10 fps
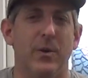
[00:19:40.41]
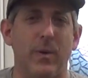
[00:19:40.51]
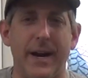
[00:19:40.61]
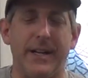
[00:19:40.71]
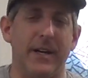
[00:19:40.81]

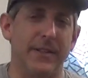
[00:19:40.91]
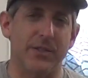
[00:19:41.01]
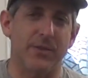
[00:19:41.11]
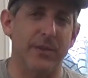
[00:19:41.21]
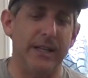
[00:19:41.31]
riding on the
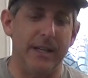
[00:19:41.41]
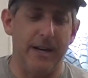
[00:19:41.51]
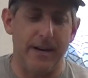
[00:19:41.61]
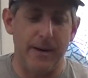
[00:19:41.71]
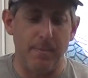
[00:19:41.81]
street.
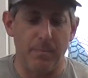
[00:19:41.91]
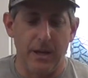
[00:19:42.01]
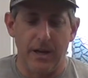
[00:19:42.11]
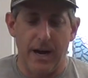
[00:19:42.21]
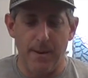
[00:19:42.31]

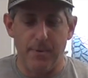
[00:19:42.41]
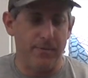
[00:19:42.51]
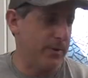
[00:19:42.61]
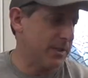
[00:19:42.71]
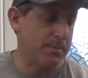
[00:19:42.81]
I
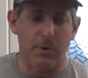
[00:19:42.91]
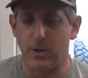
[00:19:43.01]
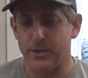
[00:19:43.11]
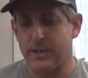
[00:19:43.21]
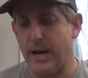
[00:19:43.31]
prefer a
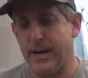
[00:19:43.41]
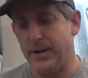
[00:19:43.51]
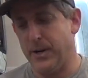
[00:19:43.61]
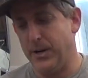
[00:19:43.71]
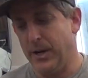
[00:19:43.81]
smaller
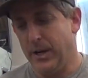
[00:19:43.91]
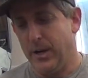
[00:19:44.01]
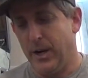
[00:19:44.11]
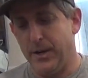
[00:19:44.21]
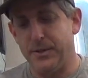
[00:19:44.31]
tire
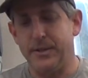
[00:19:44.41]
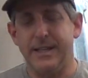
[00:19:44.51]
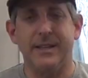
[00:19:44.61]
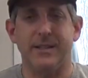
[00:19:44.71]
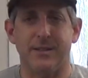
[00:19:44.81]

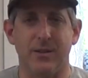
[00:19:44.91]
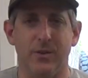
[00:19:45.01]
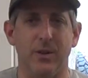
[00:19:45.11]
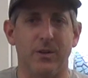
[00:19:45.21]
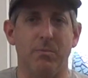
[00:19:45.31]
underneath this to
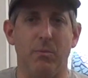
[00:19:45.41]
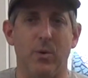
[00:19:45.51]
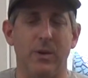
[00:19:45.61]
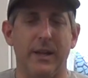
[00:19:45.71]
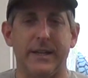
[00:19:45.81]
look
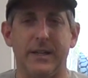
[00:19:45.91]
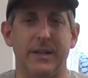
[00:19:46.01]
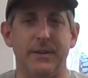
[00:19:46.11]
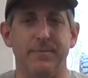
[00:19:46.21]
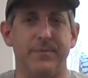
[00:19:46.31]
more like
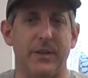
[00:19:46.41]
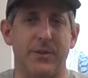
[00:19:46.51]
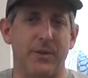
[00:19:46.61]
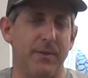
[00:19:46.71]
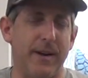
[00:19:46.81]
a
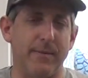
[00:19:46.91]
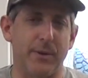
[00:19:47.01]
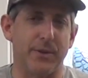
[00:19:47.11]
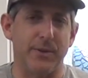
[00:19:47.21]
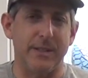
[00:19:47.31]
35 or
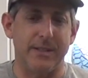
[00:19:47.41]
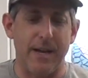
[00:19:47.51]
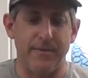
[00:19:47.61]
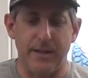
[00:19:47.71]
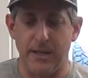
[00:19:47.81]
a
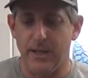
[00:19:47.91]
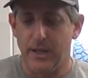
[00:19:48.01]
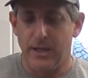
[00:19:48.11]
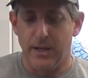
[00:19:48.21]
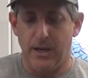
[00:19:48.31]
37
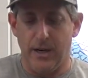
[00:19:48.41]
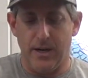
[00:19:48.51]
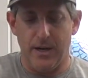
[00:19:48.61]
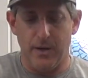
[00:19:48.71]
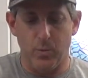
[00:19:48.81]

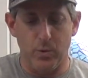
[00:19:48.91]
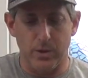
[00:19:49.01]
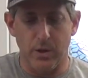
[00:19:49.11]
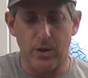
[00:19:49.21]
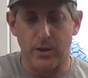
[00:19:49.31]

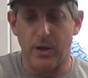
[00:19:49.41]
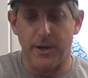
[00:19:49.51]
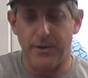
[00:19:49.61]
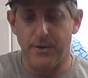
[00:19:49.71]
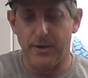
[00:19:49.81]
would look
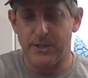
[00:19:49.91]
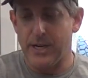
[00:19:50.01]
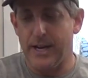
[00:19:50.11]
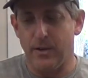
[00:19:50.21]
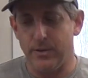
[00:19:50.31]
under a
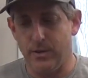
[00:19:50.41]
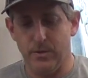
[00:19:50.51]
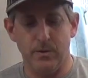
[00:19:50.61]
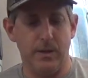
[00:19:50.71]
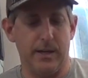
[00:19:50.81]

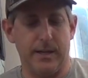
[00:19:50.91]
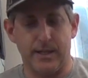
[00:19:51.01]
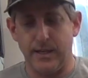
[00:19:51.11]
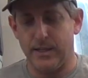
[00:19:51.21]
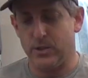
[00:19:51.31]
JLU. And
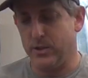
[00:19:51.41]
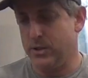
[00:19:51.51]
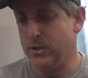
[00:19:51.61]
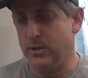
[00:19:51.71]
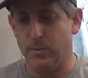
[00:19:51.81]
I can actually
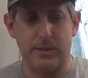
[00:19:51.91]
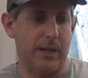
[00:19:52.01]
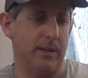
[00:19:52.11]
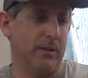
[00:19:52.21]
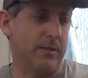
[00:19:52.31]
show you what
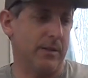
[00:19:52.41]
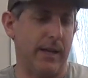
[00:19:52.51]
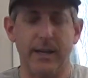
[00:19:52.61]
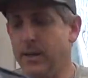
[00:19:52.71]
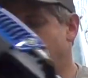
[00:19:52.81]
that looks
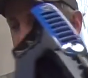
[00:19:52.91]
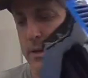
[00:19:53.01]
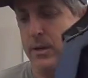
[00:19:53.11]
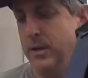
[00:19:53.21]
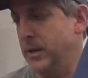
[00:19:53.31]
like,
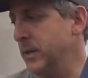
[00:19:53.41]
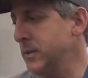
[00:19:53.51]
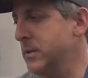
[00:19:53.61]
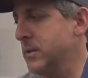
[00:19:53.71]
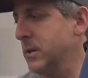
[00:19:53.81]

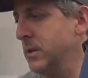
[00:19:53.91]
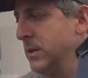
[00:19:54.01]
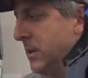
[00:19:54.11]
because